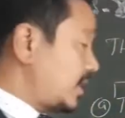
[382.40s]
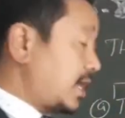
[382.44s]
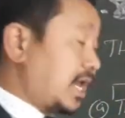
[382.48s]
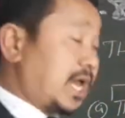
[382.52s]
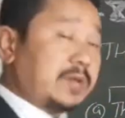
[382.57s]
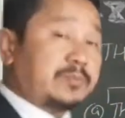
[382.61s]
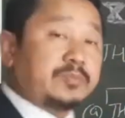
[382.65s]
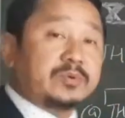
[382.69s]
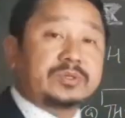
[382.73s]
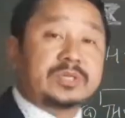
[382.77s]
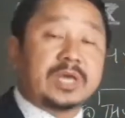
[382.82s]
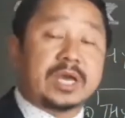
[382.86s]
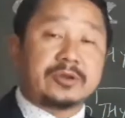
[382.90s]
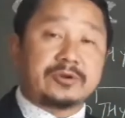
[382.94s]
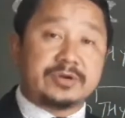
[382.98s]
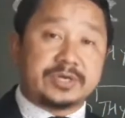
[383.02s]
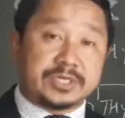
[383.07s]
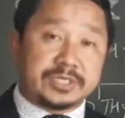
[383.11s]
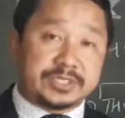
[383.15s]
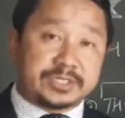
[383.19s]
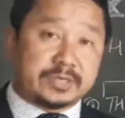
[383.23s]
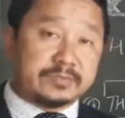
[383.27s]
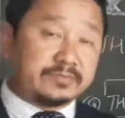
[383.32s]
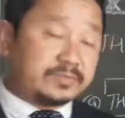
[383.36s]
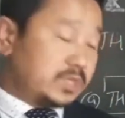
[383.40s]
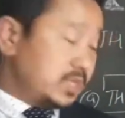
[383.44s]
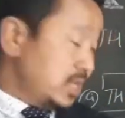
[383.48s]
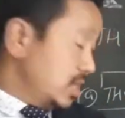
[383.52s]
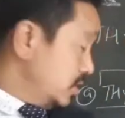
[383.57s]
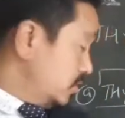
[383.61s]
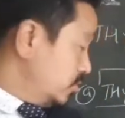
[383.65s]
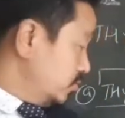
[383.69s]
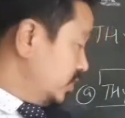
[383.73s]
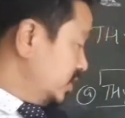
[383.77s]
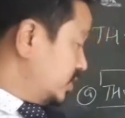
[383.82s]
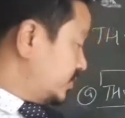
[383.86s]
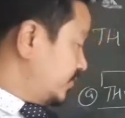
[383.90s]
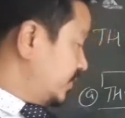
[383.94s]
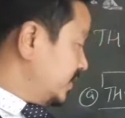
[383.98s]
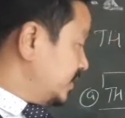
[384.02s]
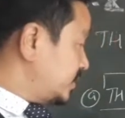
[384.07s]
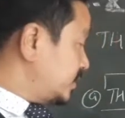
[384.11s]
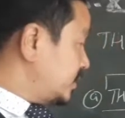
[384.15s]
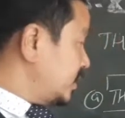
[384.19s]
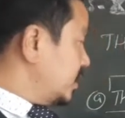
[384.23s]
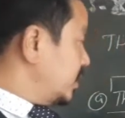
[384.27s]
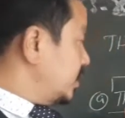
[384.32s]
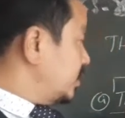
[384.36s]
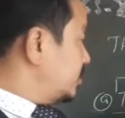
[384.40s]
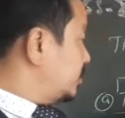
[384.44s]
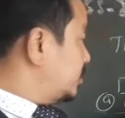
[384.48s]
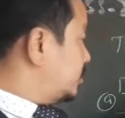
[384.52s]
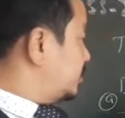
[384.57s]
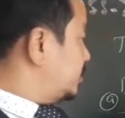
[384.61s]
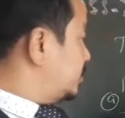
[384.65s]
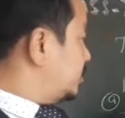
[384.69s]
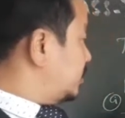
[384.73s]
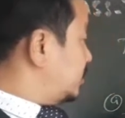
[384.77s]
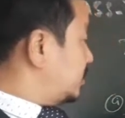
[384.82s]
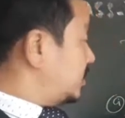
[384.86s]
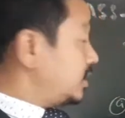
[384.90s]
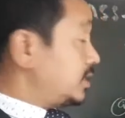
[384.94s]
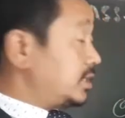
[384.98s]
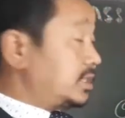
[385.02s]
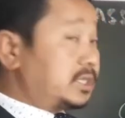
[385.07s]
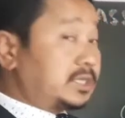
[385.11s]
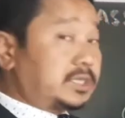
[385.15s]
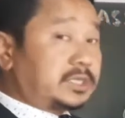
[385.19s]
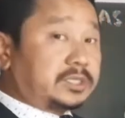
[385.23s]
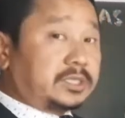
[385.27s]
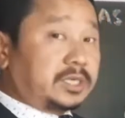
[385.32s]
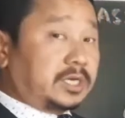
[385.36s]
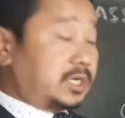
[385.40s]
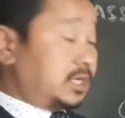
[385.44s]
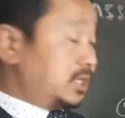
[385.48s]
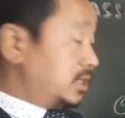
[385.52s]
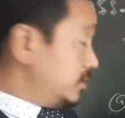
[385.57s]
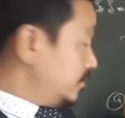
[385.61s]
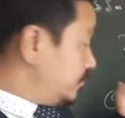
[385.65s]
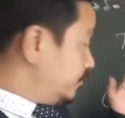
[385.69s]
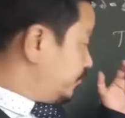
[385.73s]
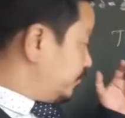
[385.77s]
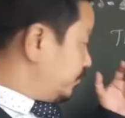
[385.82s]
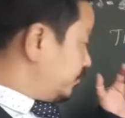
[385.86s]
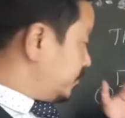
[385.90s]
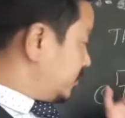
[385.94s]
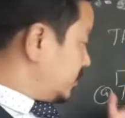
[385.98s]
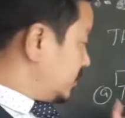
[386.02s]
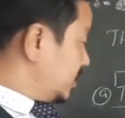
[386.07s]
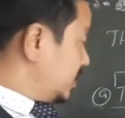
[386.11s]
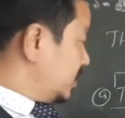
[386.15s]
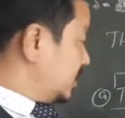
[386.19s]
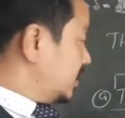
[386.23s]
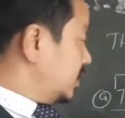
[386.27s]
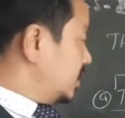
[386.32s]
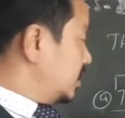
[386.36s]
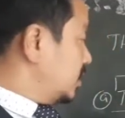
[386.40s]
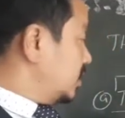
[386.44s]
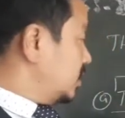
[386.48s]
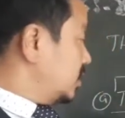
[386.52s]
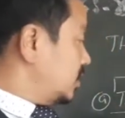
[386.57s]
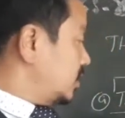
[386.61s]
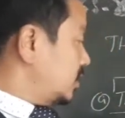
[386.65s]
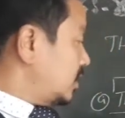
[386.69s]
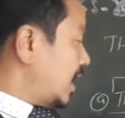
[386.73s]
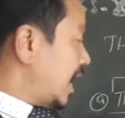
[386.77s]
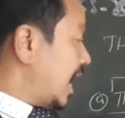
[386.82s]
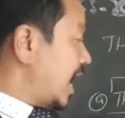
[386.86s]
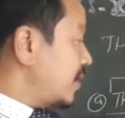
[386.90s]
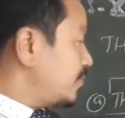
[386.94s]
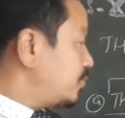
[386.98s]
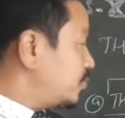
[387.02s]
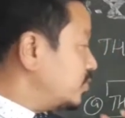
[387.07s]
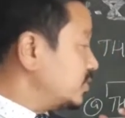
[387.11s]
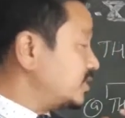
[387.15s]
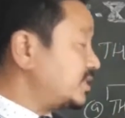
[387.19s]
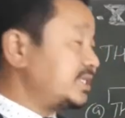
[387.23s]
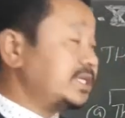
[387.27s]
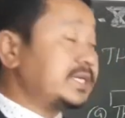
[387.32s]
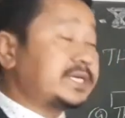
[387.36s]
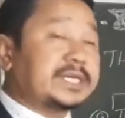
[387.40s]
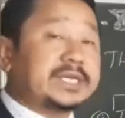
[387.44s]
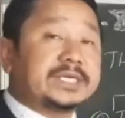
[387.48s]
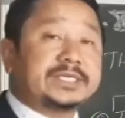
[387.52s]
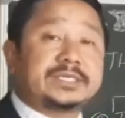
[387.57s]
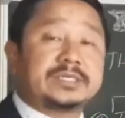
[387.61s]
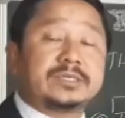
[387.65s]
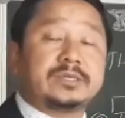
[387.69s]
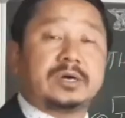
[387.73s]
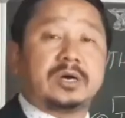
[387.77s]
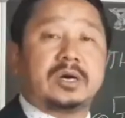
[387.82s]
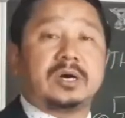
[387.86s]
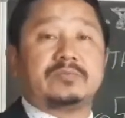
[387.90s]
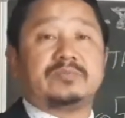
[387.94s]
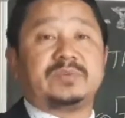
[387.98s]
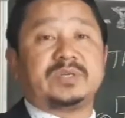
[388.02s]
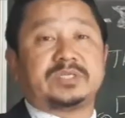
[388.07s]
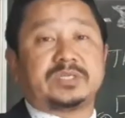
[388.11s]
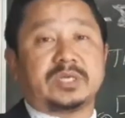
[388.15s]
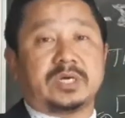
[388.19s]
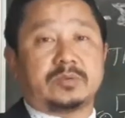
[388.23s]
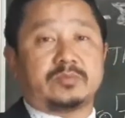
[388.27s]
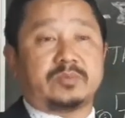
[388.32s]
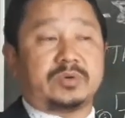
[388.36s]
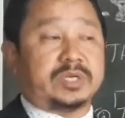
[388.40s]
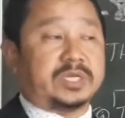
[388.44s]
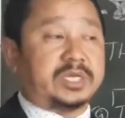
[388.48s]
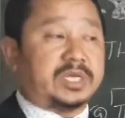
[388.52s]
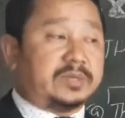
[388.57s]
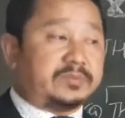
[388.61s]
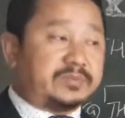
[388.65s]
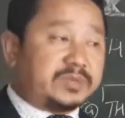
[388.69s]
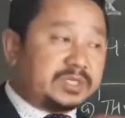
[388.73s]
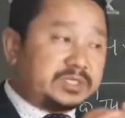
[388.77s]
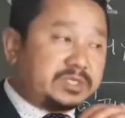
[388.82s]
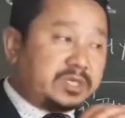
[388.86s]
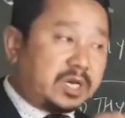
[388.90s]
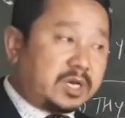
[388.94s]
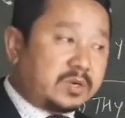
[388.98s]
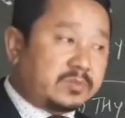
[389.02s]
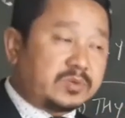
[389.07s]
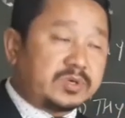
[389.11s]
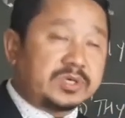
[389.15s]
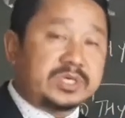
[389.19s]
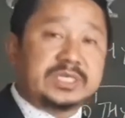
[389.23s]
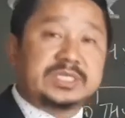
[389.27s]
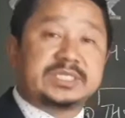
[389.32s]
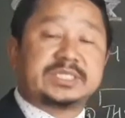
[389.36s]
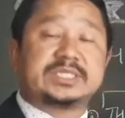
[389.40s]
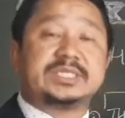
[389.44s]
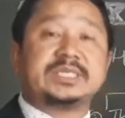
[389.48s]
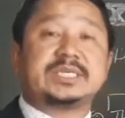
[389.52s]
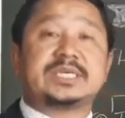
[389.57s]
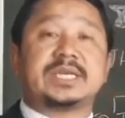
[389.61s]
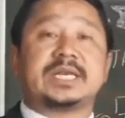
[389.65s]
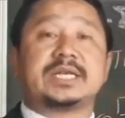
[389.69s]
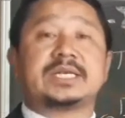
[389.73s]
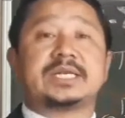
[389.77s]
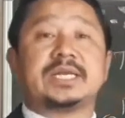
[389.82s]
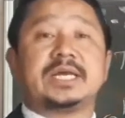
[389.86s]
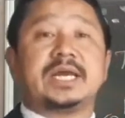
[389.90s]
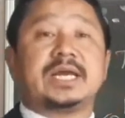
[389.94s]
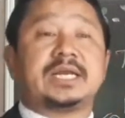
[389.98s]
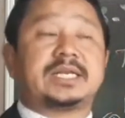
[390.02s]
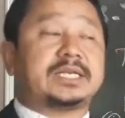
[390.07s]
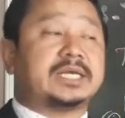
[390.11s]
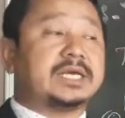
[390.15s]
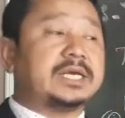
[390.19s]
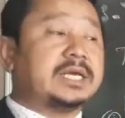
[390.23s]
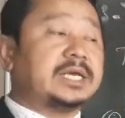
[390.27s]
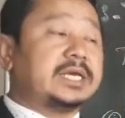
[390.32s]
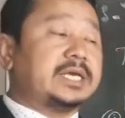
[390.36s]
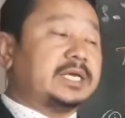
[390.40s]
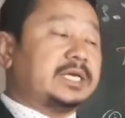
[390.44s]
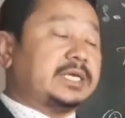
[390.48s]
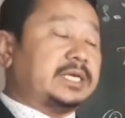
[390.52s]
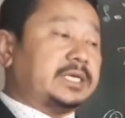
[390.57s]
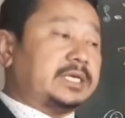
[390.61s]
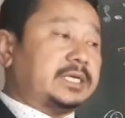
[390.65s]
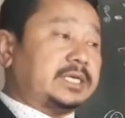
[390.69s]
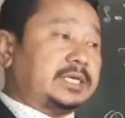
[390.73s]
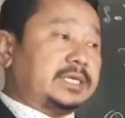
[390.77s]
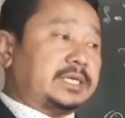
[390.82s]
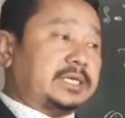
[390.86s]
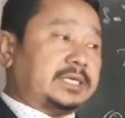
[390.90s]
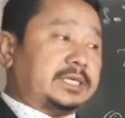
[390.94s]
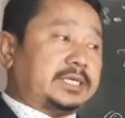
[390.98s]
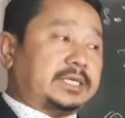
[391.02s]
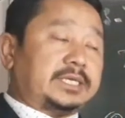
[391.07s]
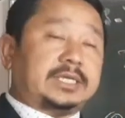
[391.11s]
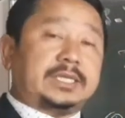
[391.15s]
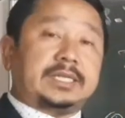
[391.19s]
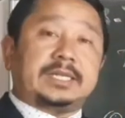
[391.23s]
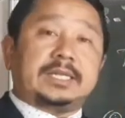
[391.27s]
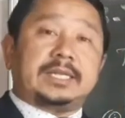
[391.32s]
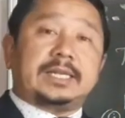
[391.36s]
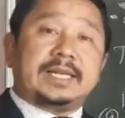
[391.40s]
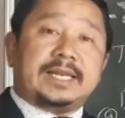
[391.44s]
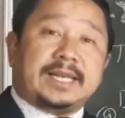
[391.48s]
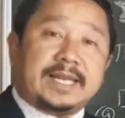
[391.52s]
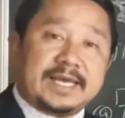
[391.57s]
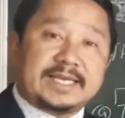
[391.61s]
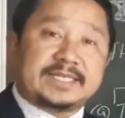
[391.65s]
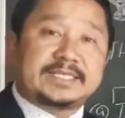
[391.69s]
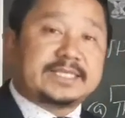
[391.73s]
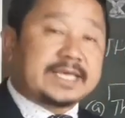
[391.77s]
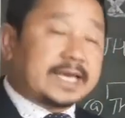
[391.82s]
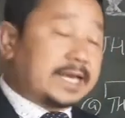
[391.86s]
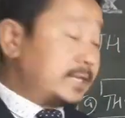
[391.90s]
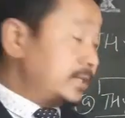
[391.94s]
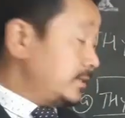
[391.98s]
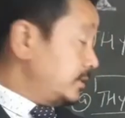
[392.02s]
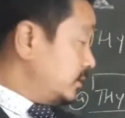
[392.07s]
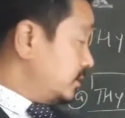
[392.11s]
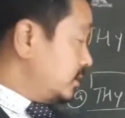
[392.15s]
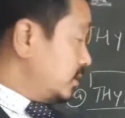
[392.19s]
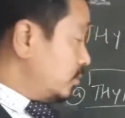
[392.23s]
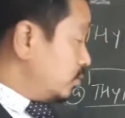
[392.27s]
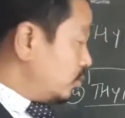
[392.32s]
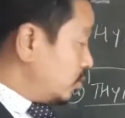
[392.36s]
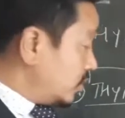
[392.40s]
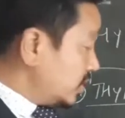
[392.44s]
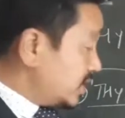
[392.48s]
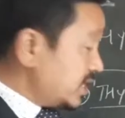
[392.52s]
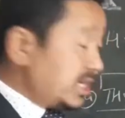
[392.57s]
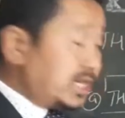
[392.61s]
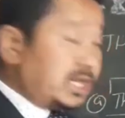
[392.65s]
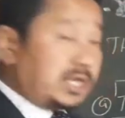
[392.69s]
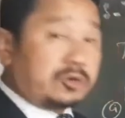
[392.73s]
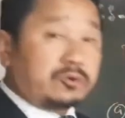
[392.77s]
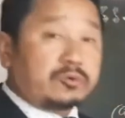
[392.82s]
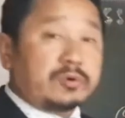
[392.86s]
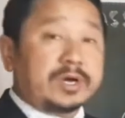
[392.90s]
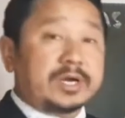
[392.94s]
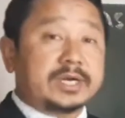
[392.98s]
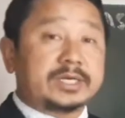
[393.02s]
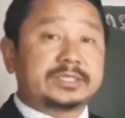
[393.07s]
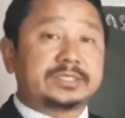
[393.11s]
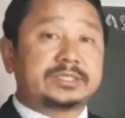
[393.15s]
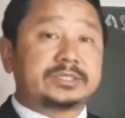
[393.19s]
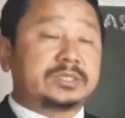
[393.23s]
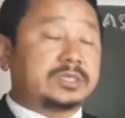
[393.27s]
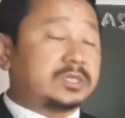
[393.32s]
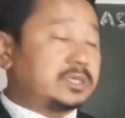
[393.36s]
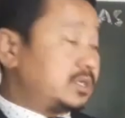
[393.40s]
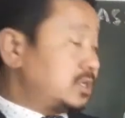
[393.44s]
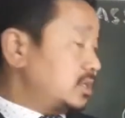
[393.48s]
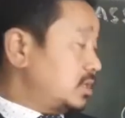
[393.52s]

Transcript: hypothyroidism, which means the hyposecretion of this hormone. If this hormone is secreted less than the body requires,